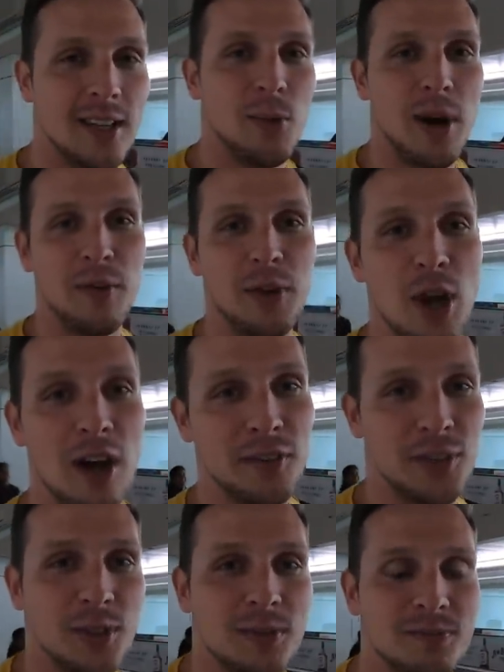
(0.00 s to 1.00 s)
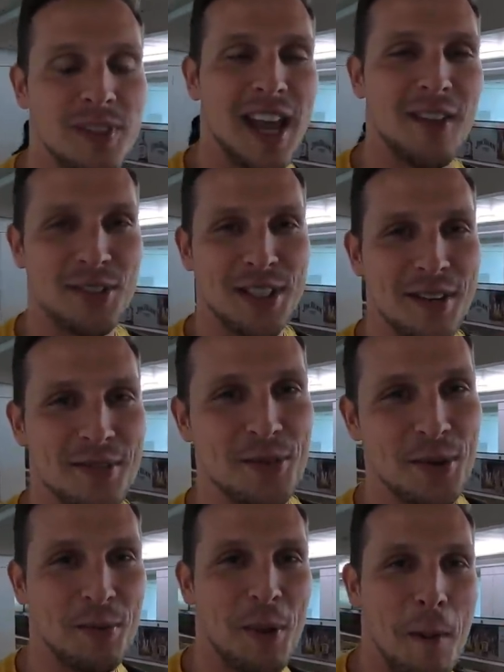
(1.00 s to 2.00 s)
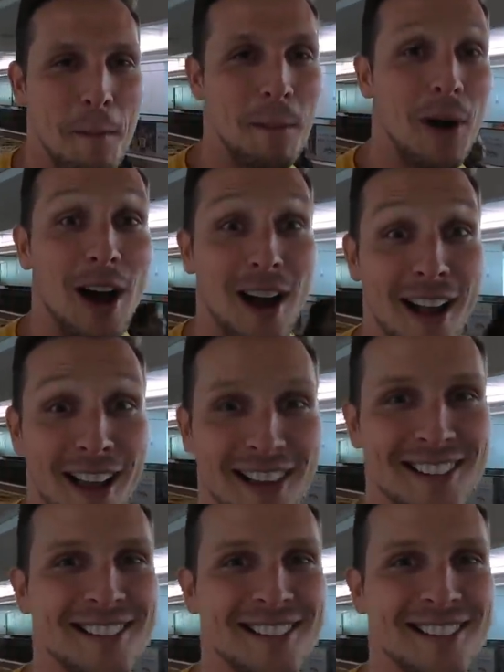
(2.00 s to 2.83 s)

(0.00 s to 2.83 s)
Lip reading: wherever you're off to, have a safe trip. Bye.